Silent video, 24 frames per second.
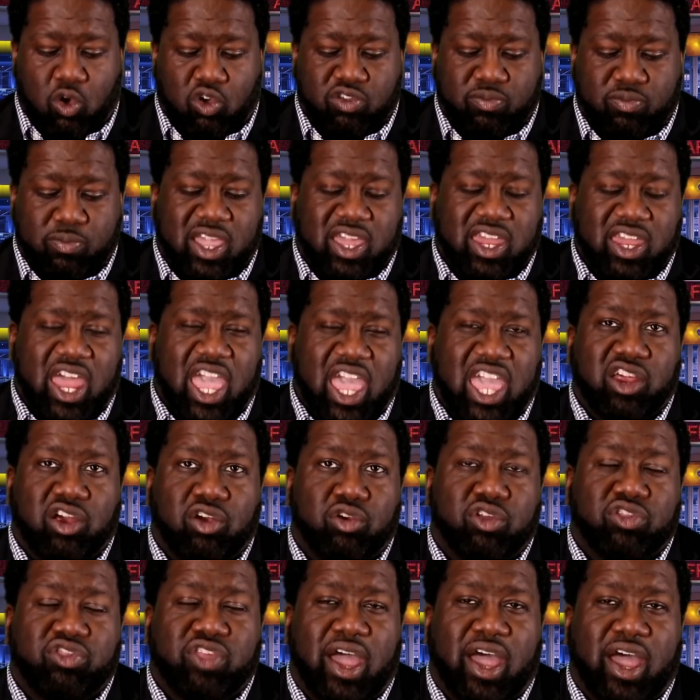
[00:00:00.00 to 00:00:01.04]
was making
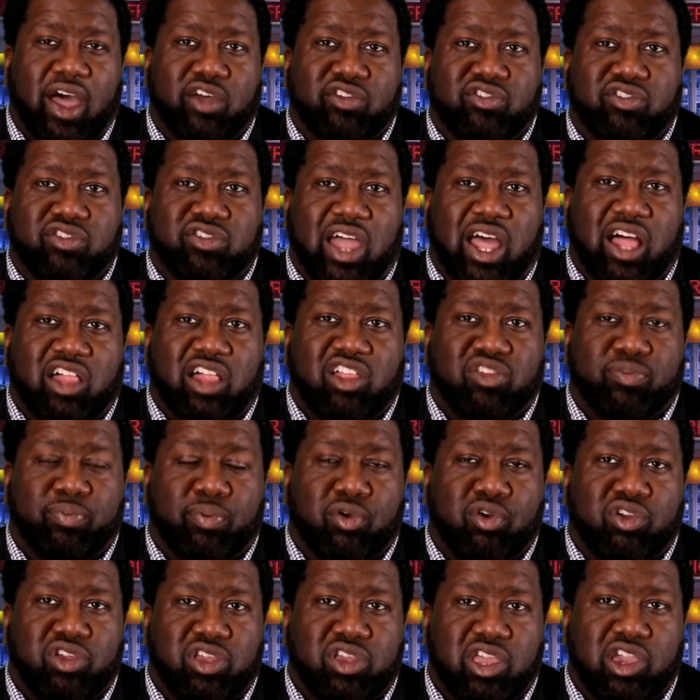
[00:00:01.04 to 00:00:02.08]
$800,000
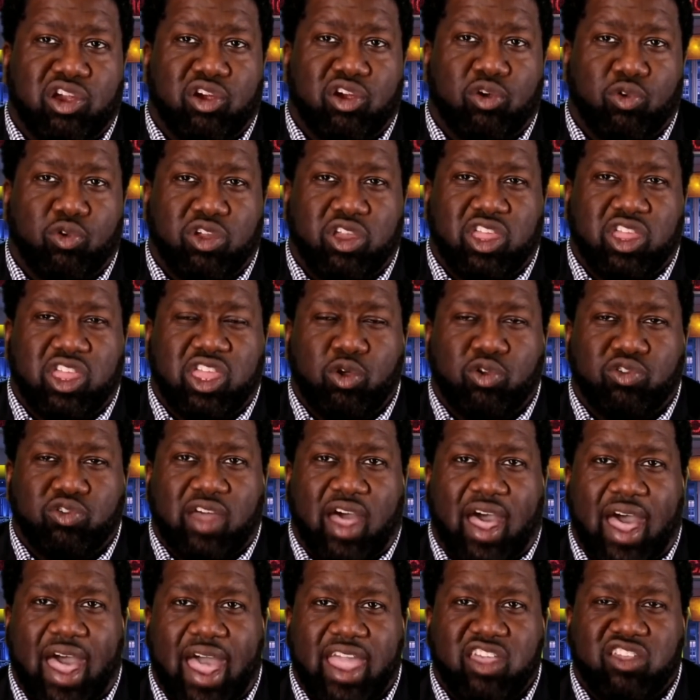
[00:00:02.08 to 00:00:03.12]
per year. He was
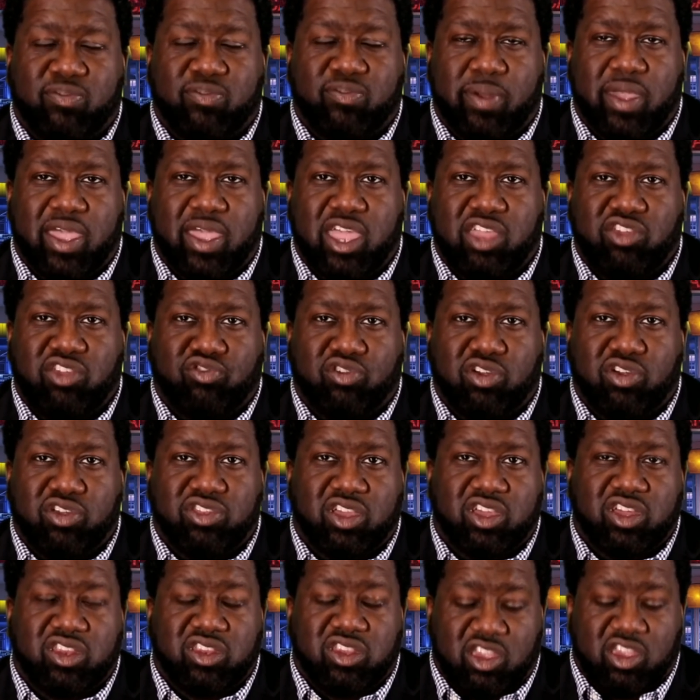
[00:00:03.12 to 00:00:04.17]
the highest paid
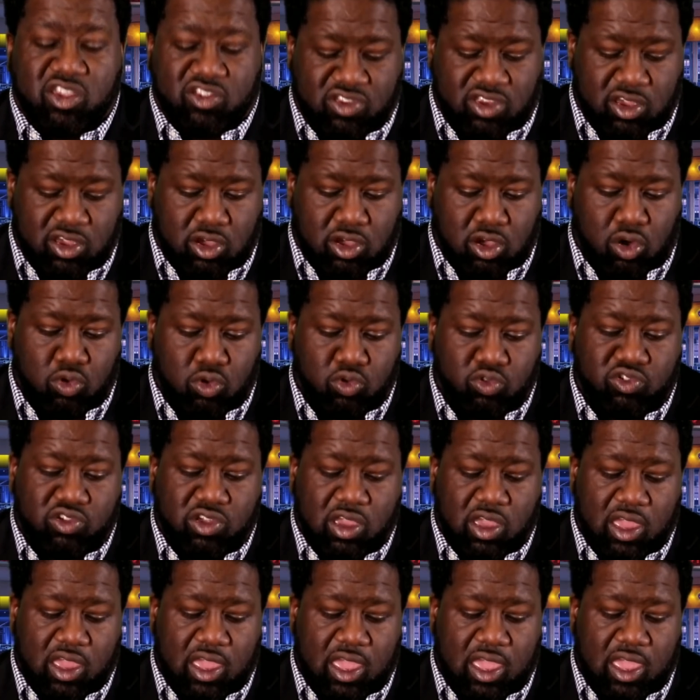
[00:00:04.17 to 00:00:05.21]
strength and conditioning
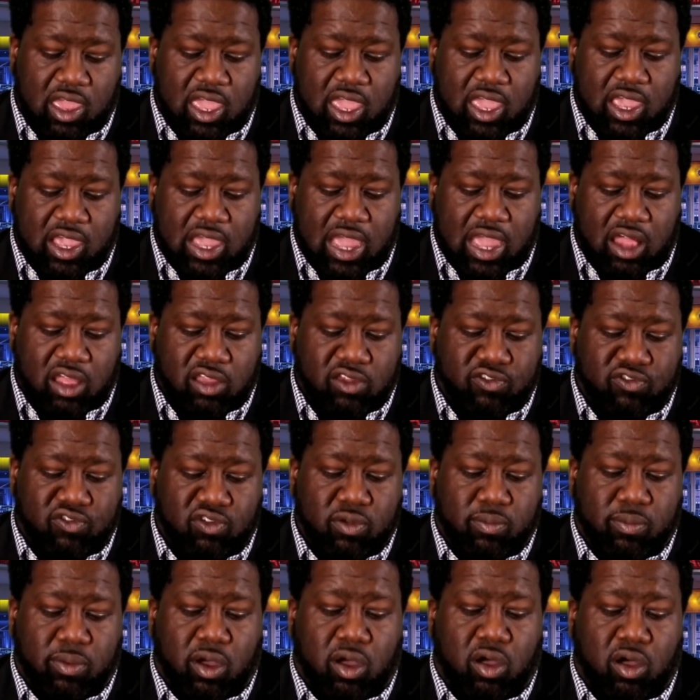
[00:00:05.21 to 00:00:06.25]
coach in college
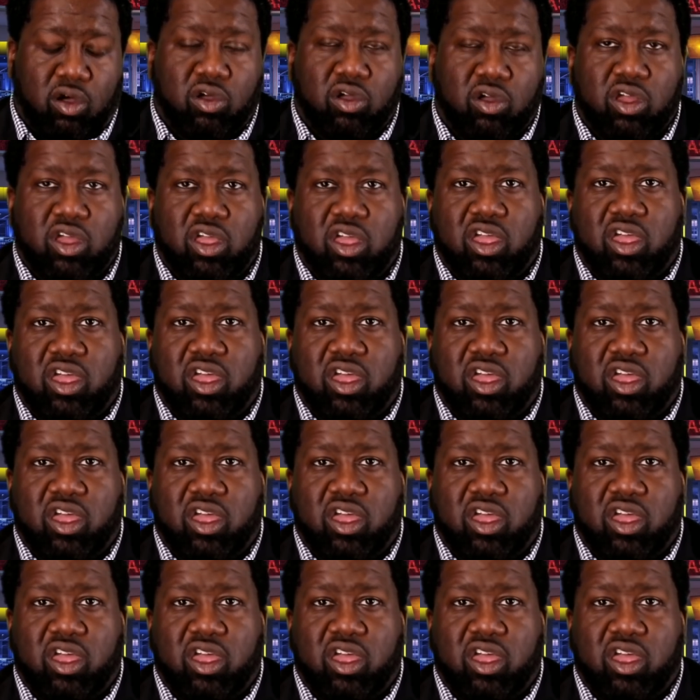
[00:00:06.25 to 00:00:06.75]
football.